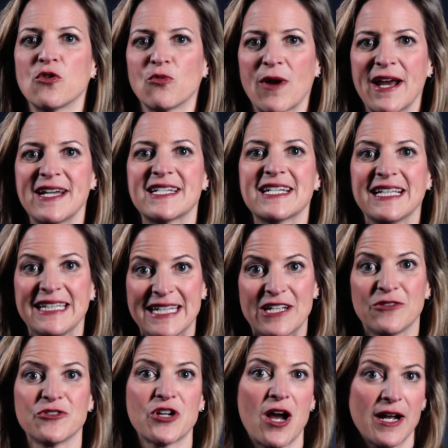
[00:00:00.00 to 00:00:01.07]
the right
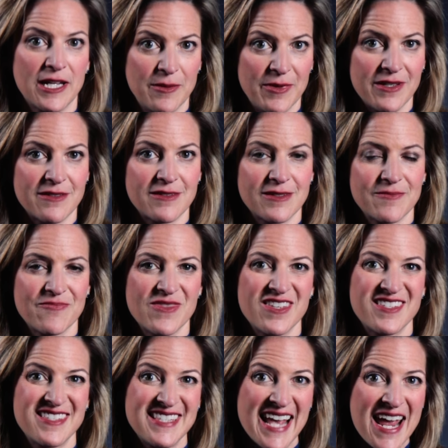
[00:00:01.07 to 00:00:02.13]
legal documents. The
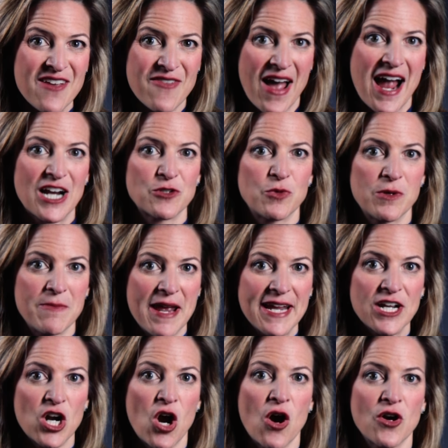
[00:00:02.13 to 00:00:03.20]
SAVE Act would make
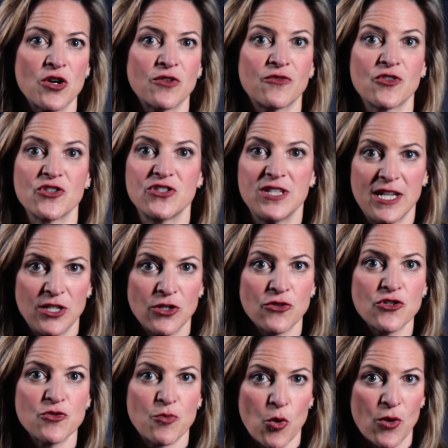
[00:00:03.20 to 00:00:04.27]
it harder for
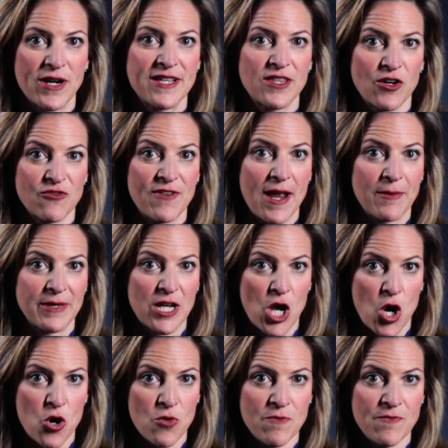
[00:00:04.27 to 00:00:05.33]
seniors born in their family
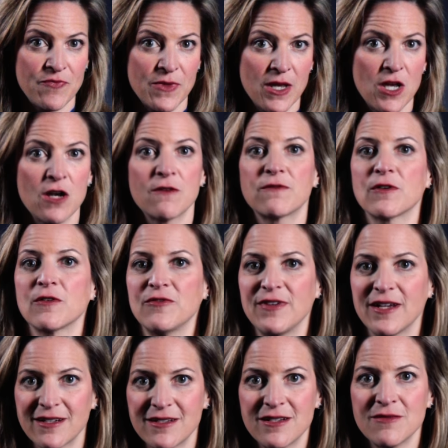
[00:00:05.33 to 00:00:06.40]
home, for
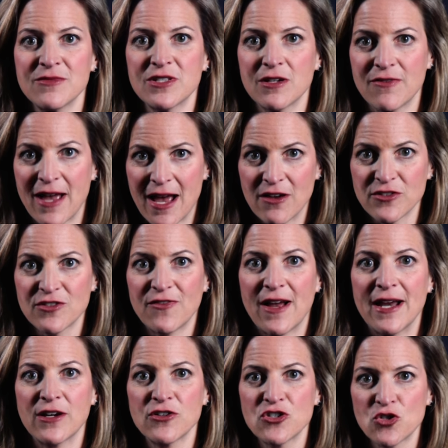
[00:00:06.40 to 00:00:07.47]
victims of house
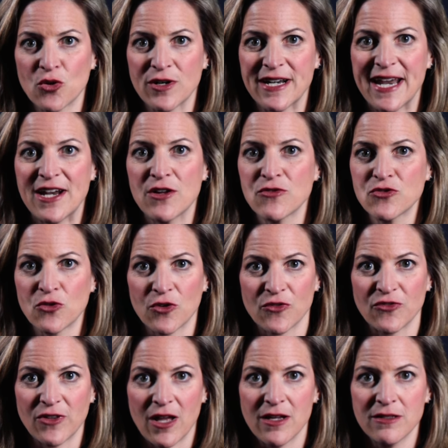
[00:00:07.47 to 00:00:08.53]
fires, tornadoes, or
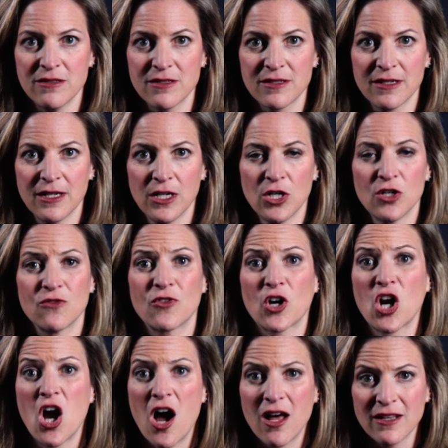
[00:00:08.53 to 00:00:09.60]
floods, for
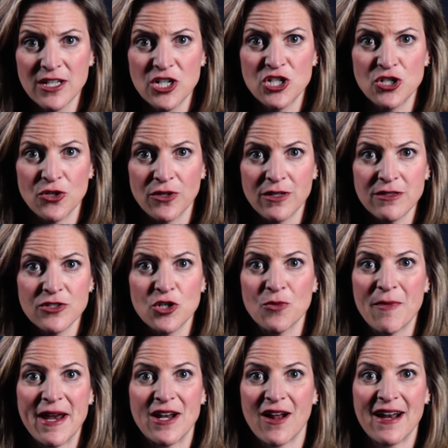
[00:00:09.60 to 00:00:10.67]
college students who
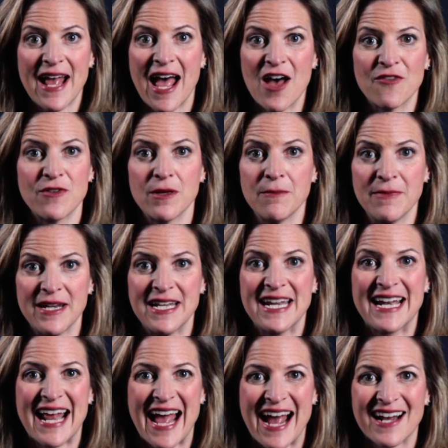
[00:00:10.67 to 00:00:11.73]
may not have
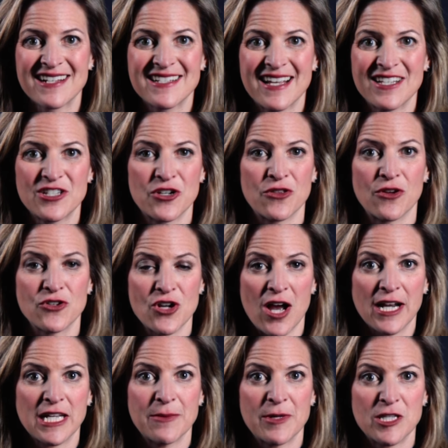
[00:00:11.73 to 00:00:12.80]
immediate access to their
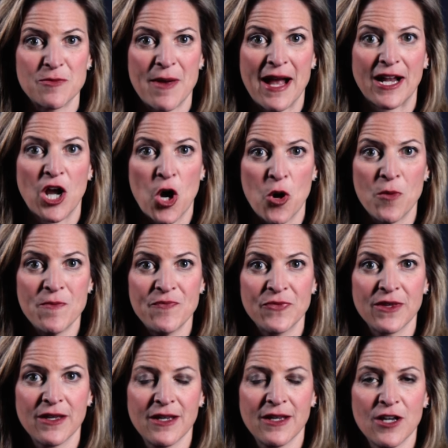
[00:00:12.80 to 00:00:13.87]
documents back home,
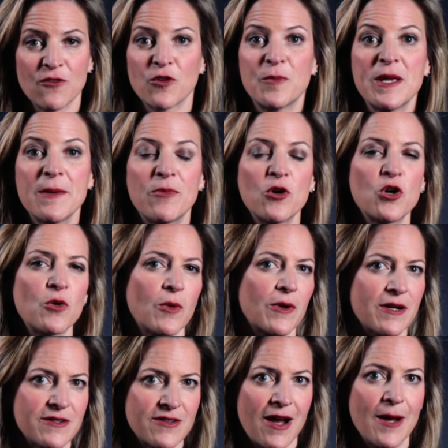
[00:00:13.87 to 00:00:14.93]
for people who were
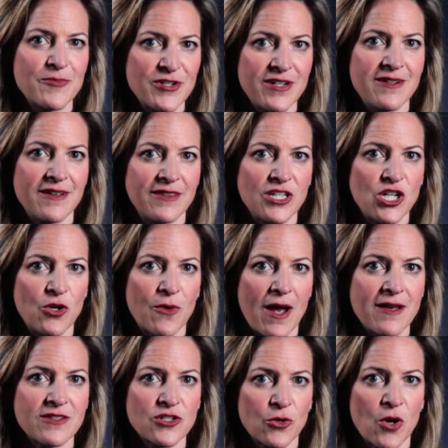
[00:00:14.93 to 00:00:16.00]
adopted in the
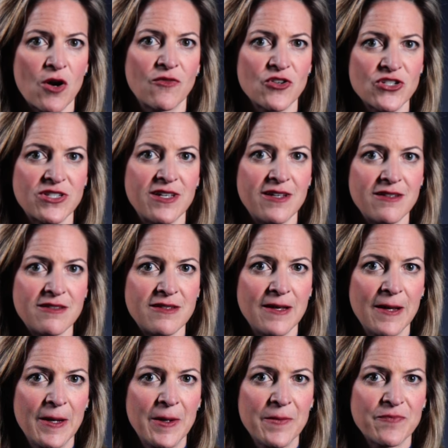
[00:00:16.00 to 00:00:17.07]
U.S. or overseas.
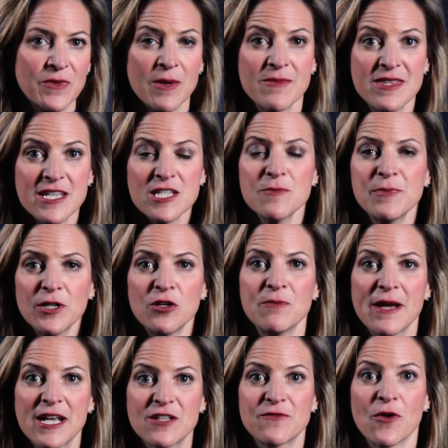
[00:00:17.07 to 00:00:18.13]
This bill
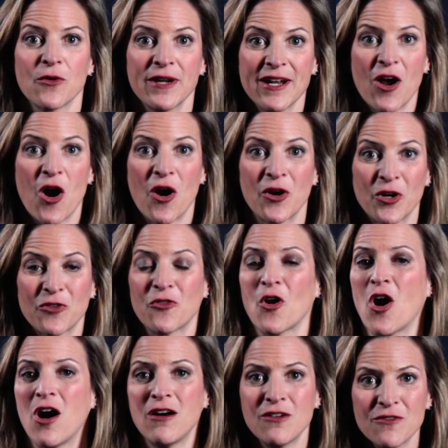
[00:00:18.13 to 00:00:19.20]
makes voting harder for
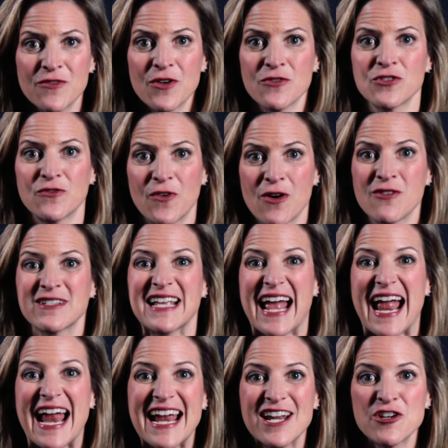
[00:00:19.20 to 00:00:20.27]
all of those folks
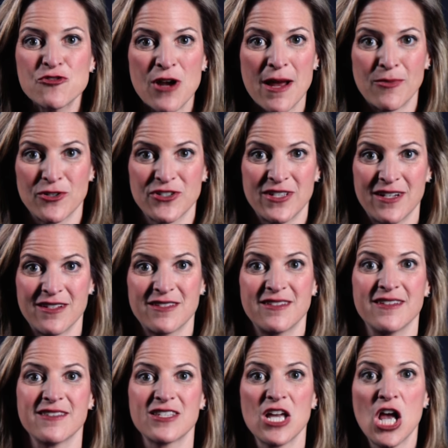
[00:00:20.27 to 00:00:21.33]
and tribal
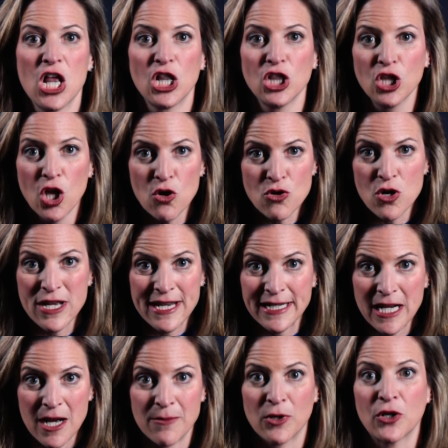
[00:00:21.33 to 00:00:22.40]
citizens,
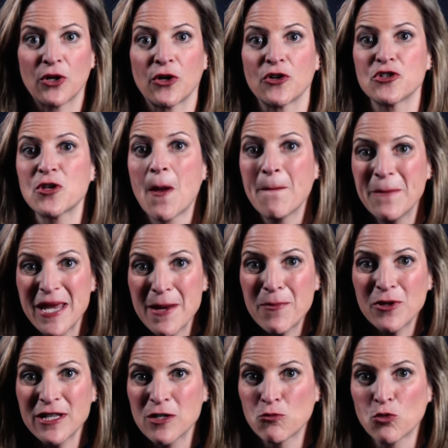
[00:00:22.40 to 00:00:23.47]
low-income earners,
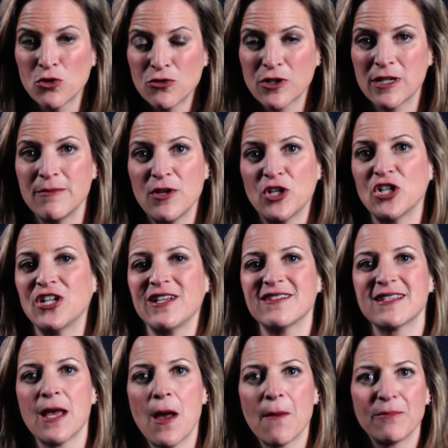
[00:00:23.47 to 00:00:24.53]
people in rural
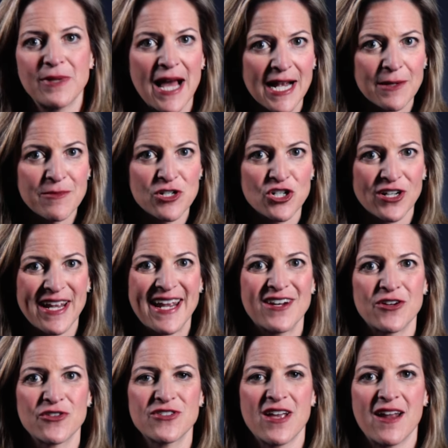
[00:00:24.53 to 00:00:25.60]
communities, Black
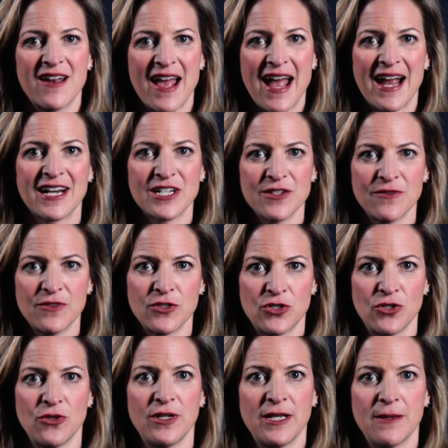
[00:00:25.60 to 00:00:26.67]
Michiganders, and active
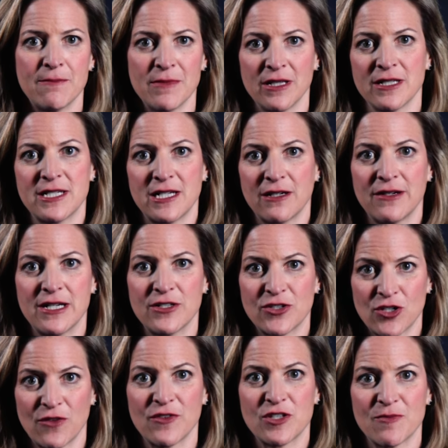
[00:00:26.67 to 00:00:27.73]
duty military
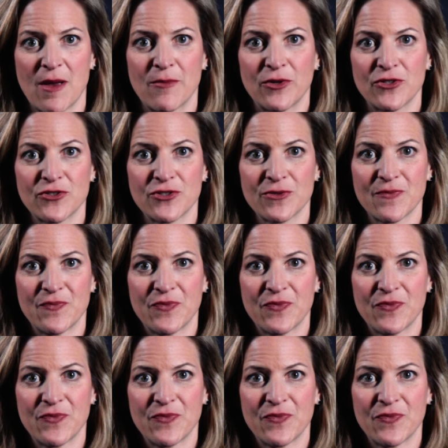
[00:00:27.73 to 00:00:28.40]
service members.